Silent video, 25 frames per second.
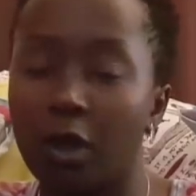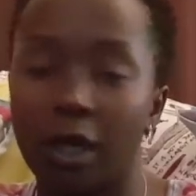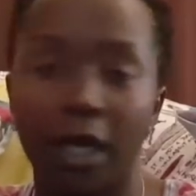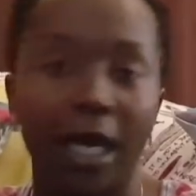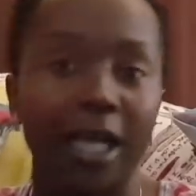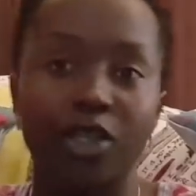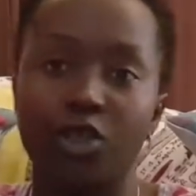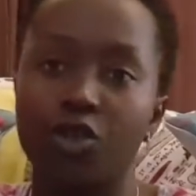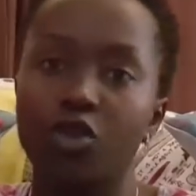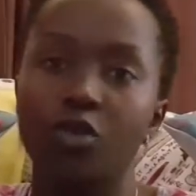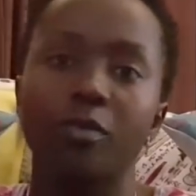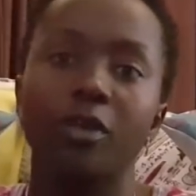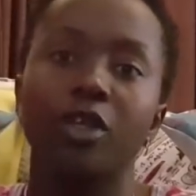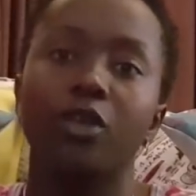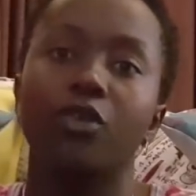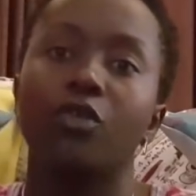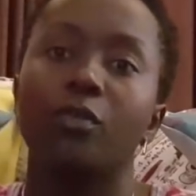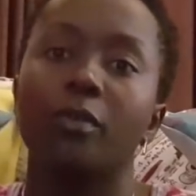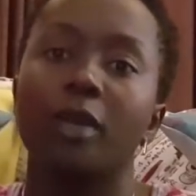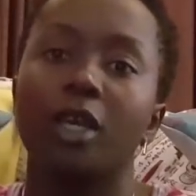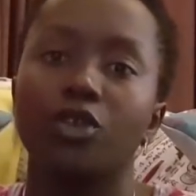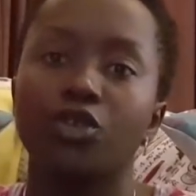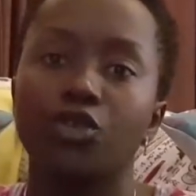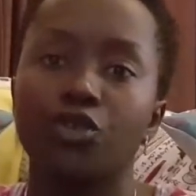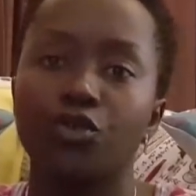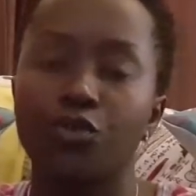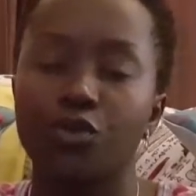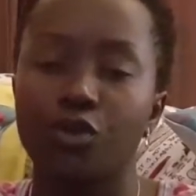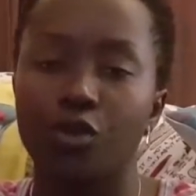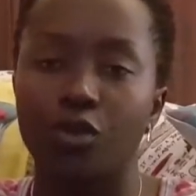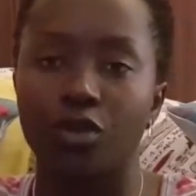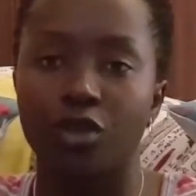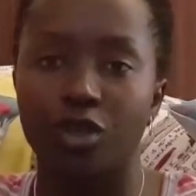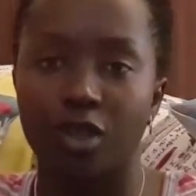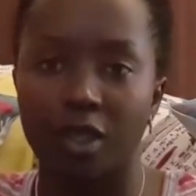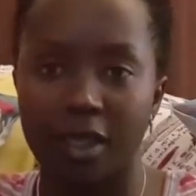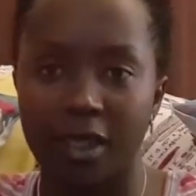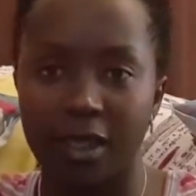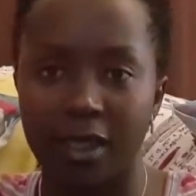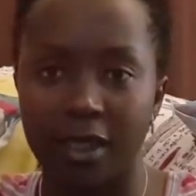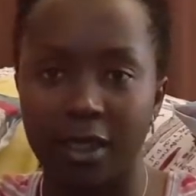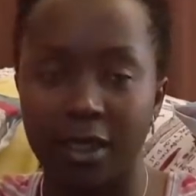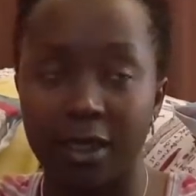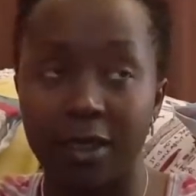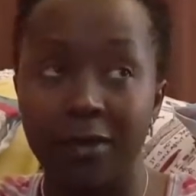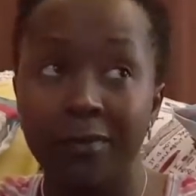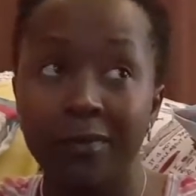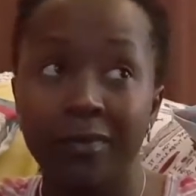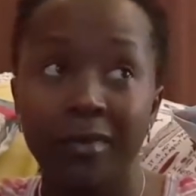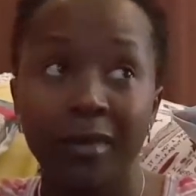Assuming you make shoes or dresses.
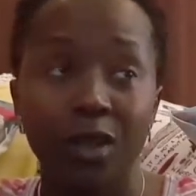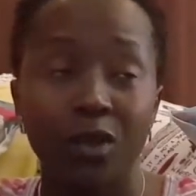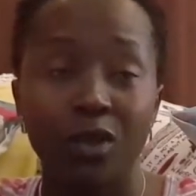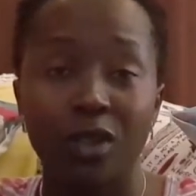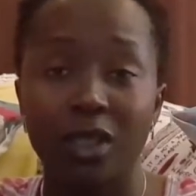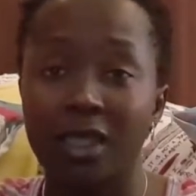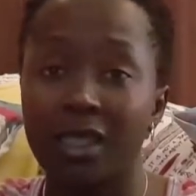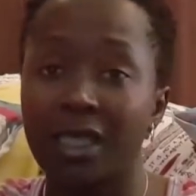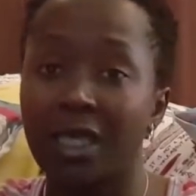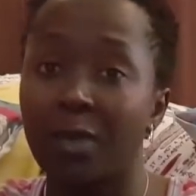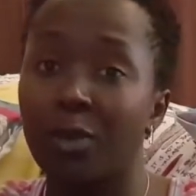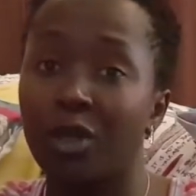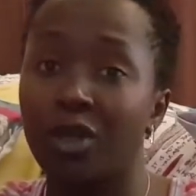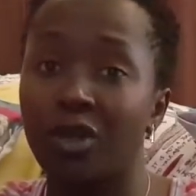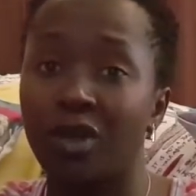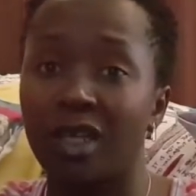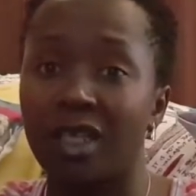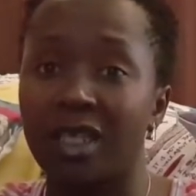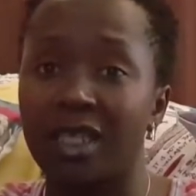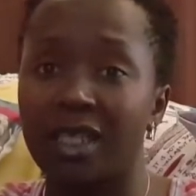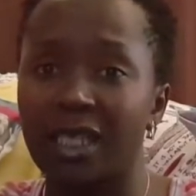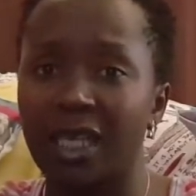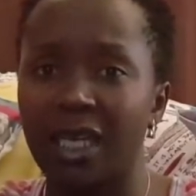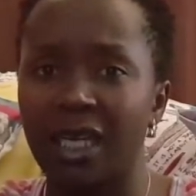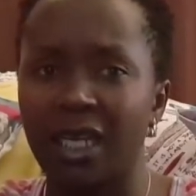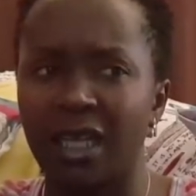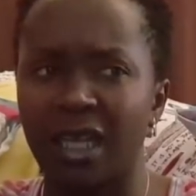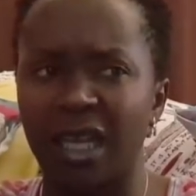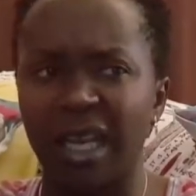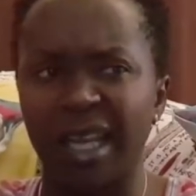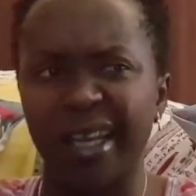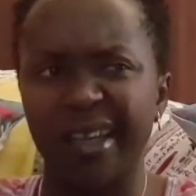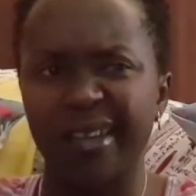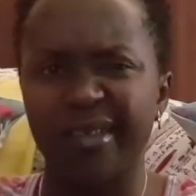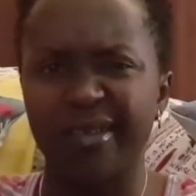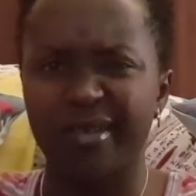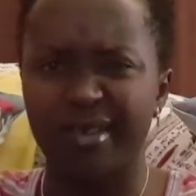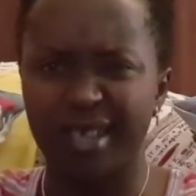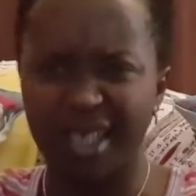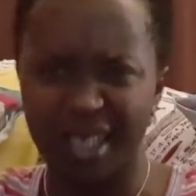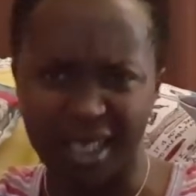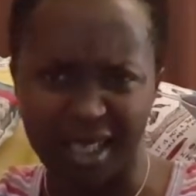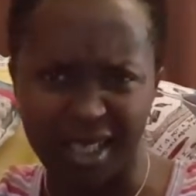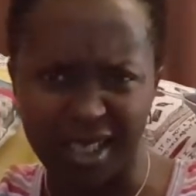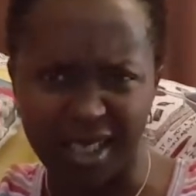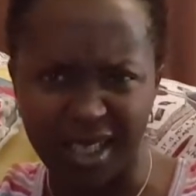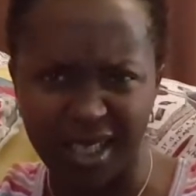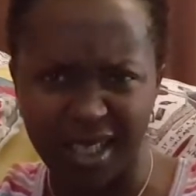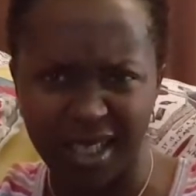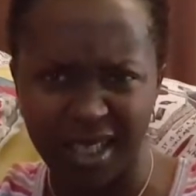Tell someone you're a designer, they're like,
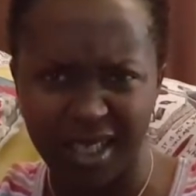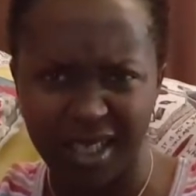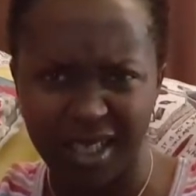really?